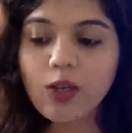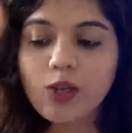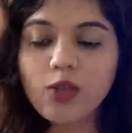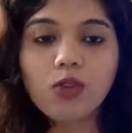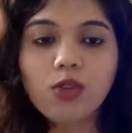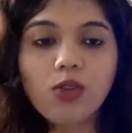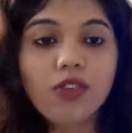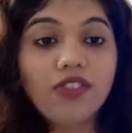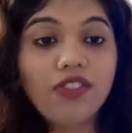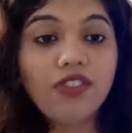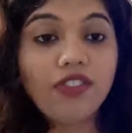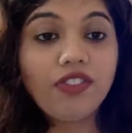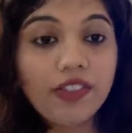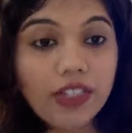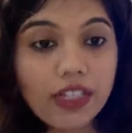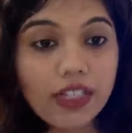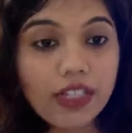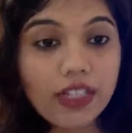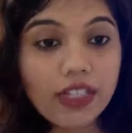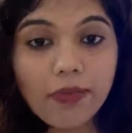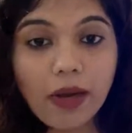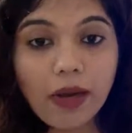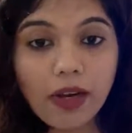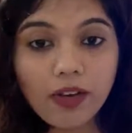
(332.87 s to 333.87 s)
So the
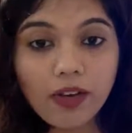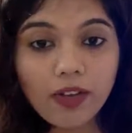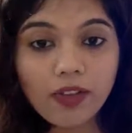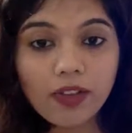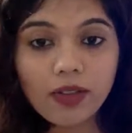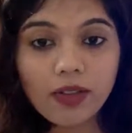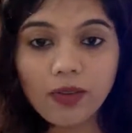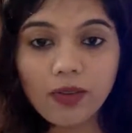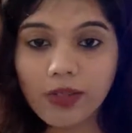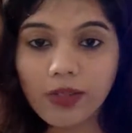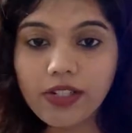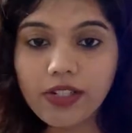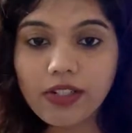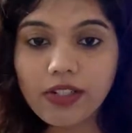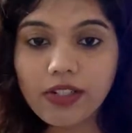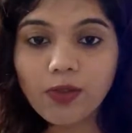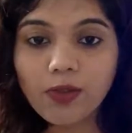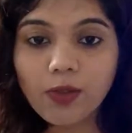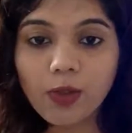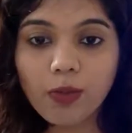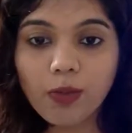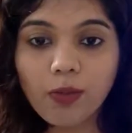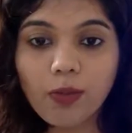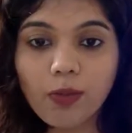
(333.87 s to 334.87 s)
first part of the
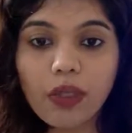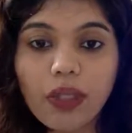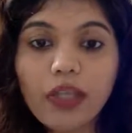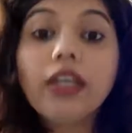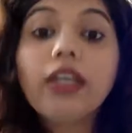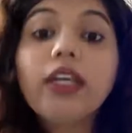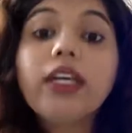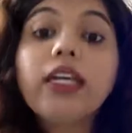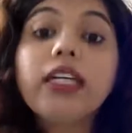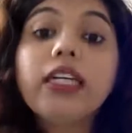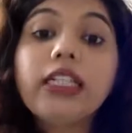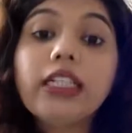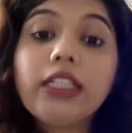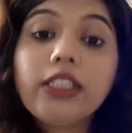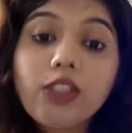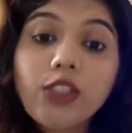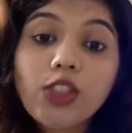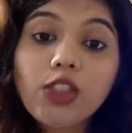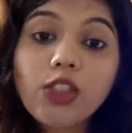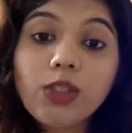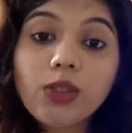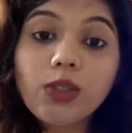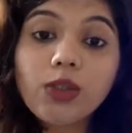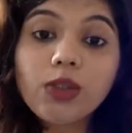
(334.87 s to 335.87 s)
question would be
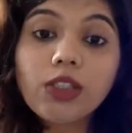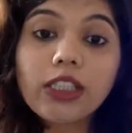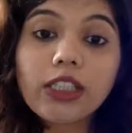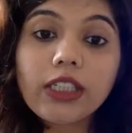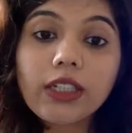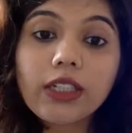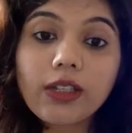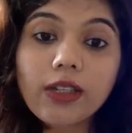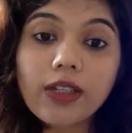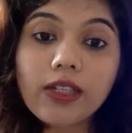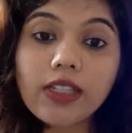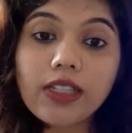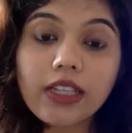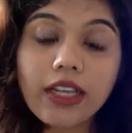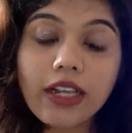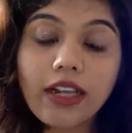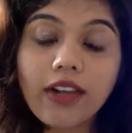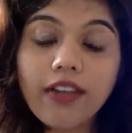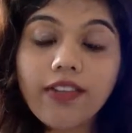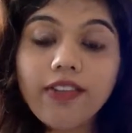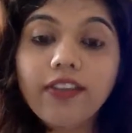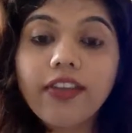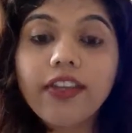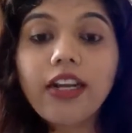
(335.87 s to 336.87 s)
introducing
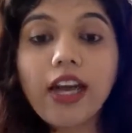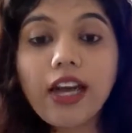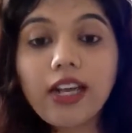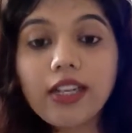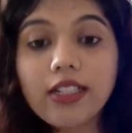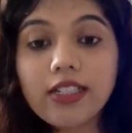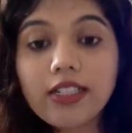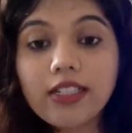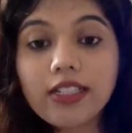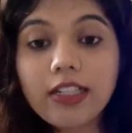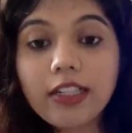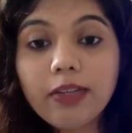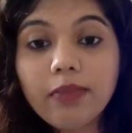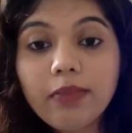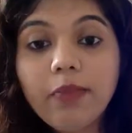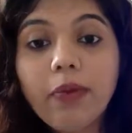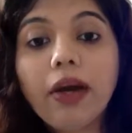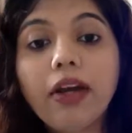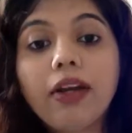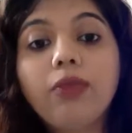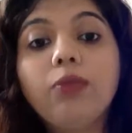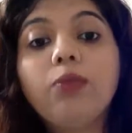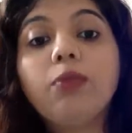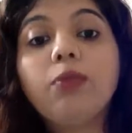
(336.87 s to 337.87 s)
yourself and answering
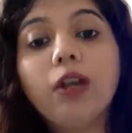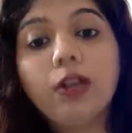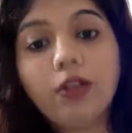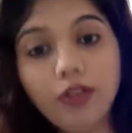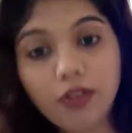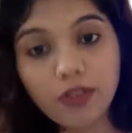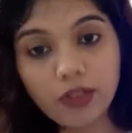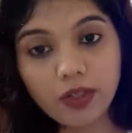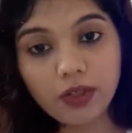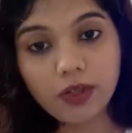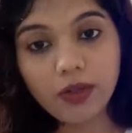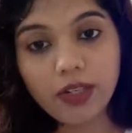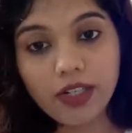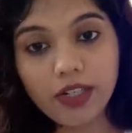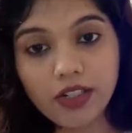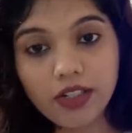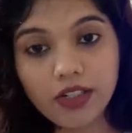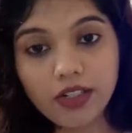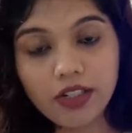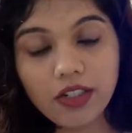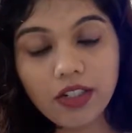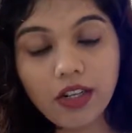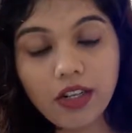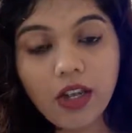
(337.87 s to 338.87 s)
part one of the
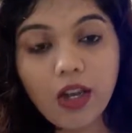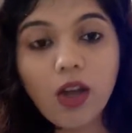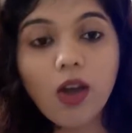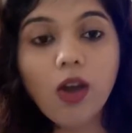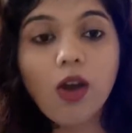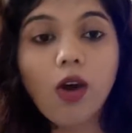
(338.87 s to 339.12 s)
question